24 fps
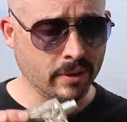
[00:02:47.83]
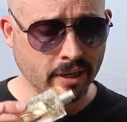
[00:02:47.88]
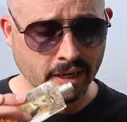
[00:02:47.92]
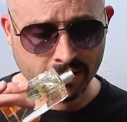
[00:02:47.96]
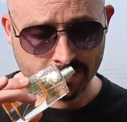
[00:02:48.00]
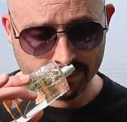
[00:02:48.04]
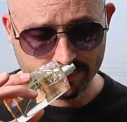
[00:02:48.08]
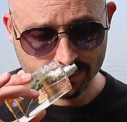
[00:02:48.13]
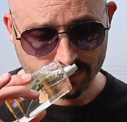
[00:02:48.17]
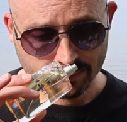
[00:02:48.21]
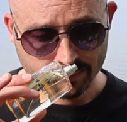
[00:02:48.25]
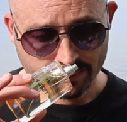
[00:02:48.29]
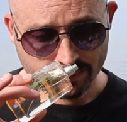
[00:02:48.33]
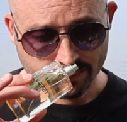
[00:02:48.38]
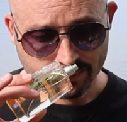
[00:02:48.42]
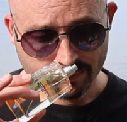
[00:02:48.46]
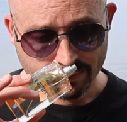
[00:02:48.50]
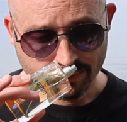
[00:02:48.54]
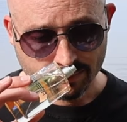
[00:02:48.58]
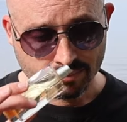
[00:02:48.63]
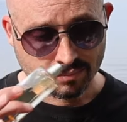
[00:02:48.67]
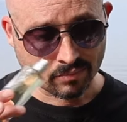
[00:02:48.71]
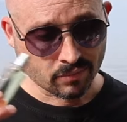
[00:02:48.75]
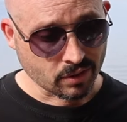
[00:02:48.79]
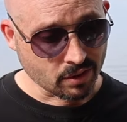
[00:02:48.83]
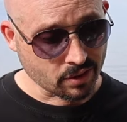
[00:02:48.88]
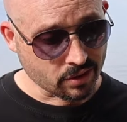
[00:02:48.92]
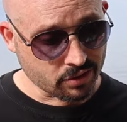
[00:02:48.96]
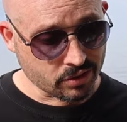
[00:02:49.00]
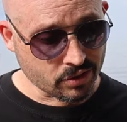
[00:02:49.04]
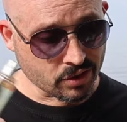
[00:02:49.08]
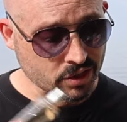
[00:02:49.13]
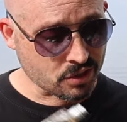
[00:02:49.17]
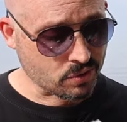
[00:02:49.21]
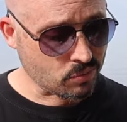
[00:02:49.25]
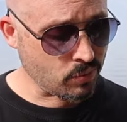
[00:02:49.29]
but
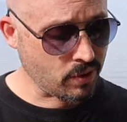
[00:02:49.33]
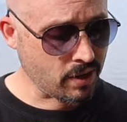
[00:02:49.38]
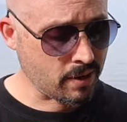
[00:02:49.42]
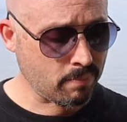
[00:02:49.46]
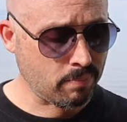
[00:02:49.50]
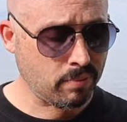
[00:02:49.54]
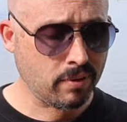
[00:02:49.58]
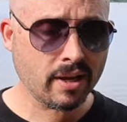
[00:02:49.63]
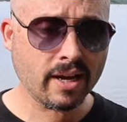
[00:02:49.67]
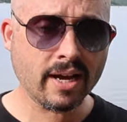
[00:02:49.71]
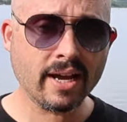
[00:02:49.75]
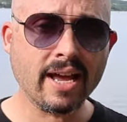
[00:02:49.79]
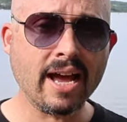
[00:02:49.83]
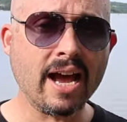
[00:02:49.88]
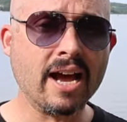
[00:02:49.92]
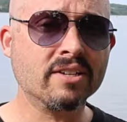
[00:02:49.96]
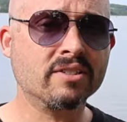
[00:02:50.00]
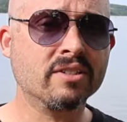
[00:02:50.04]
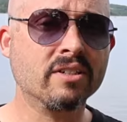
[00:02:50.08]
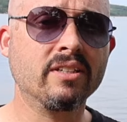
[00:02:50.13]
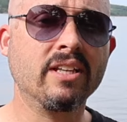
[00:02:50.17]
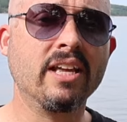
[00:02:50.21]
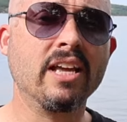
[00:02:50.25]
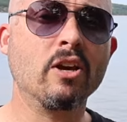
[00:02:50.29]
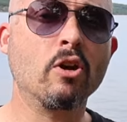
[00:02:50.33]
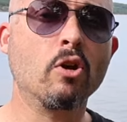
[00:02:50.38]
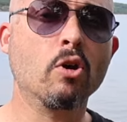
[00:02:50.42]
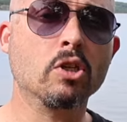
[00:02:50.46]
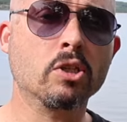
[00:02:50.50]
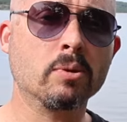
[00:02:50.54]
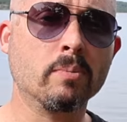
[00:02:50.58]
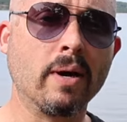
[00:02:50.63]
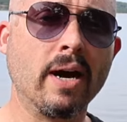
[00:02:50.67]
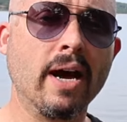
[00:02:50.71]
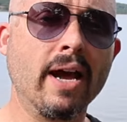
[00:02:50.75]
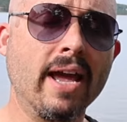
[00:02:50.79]
just reapply as the day
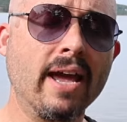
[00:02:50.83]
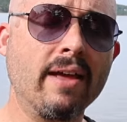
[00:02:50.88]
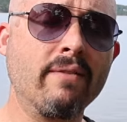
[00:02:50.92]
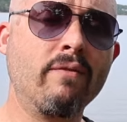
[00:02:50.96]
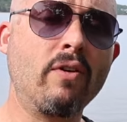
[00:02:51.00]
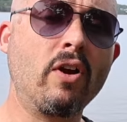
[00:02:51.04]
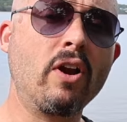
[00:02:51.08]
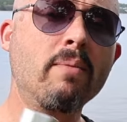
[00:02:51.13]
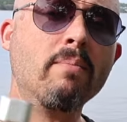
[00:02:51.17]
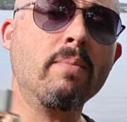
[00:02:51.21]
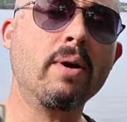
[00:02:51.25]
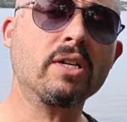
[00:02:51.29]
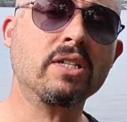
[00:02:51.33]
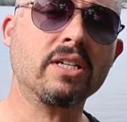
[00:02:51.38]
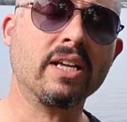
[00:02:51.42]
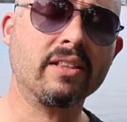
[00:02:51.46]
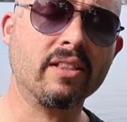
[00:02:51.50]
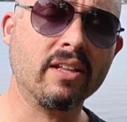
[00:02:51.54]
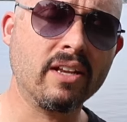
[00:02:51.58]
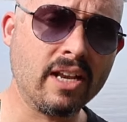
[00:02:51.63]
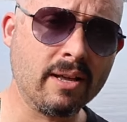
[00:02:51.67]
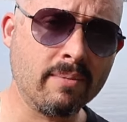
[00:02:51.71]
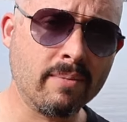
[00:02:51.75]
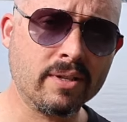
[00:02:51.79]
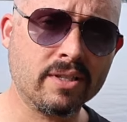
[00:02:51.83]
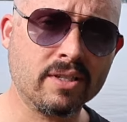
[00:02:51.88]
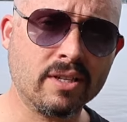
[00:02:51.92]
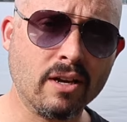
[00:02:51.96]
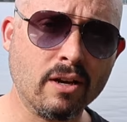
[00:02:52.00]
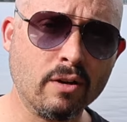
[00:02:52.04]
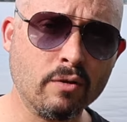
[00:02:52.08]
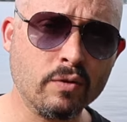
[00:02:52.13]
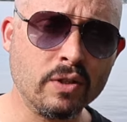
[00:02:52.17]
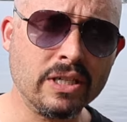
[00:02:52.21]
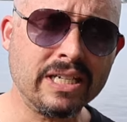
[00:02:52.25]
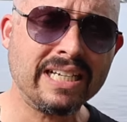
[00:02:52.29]
goes by. And very much like the name
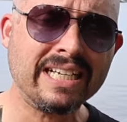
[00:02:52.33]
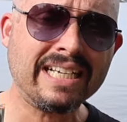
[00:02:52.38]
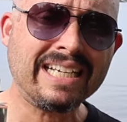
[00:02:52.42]
itself,